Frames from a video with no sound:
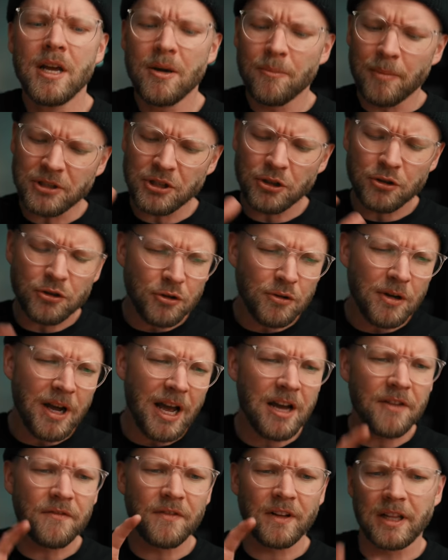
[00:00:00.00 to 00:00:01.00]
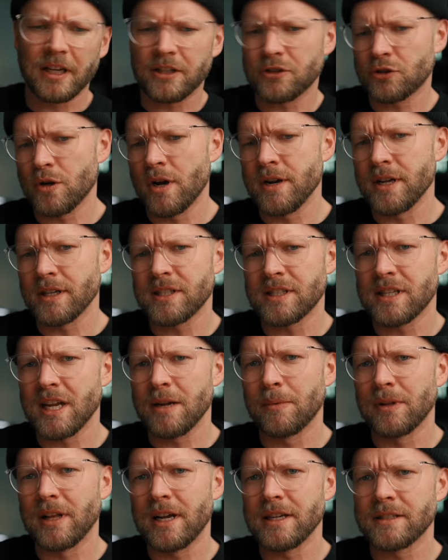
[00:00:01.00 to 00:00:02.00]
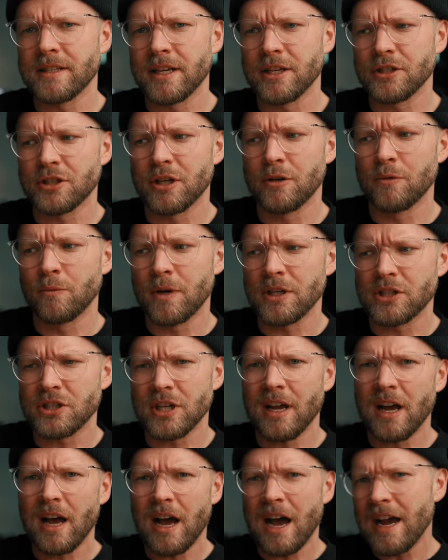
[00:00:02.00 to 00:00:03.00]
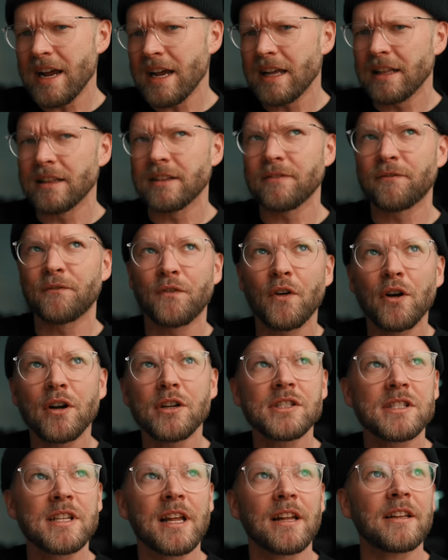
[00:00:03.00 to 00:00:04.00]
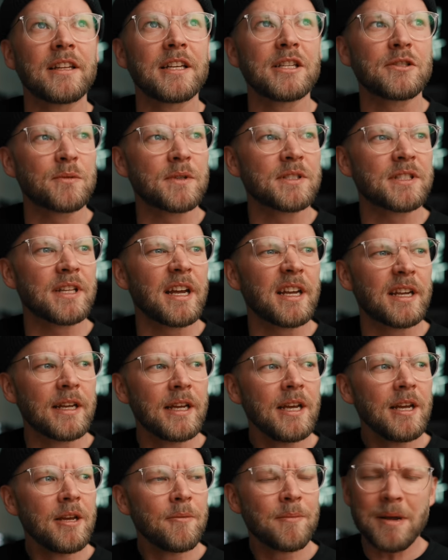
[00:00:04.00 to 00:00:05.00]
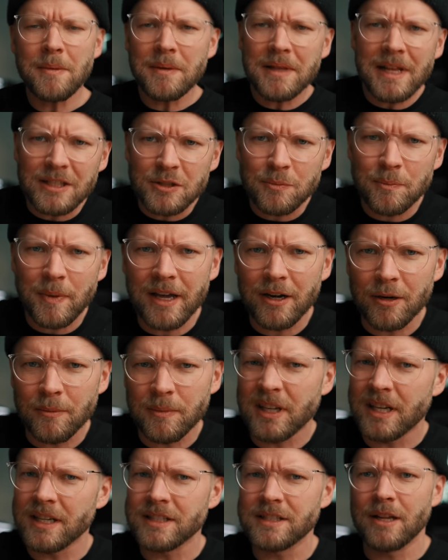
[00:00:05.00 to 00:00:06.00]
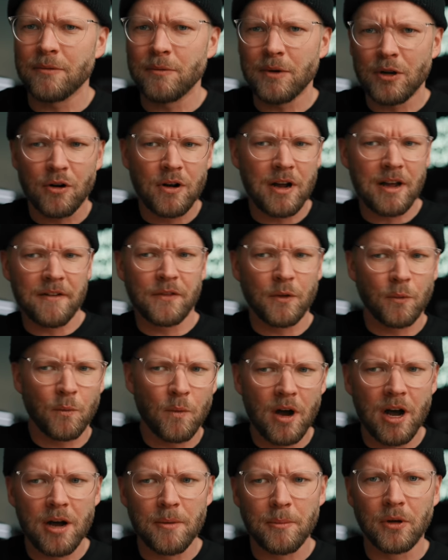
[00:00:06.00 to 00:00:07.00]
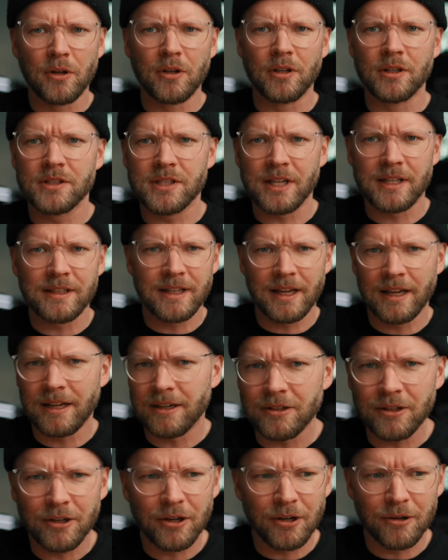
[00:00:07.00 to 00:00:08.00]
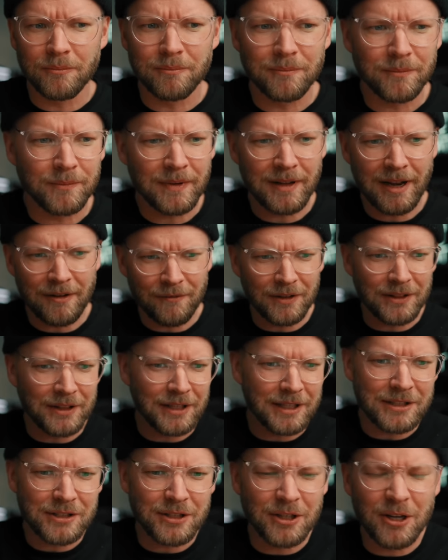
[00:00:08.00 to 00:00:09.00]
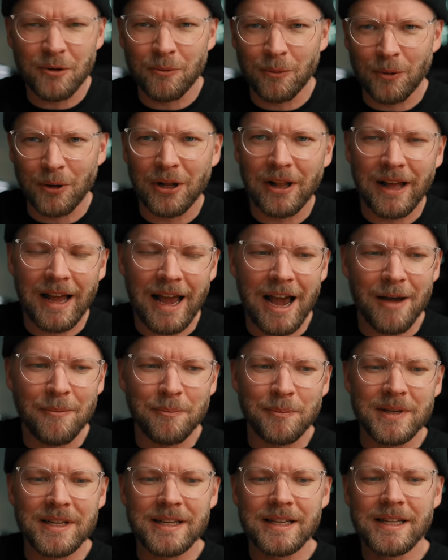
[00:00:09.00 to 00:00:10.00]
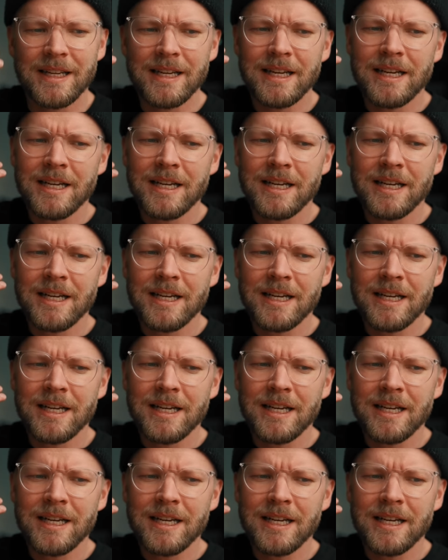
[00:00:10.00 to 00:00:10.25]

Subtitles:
But you do have electronic stabilization, which I at first at least was like, maybe that's better because then we don't have the wobbles and then, you know, everything is good. We're all happy.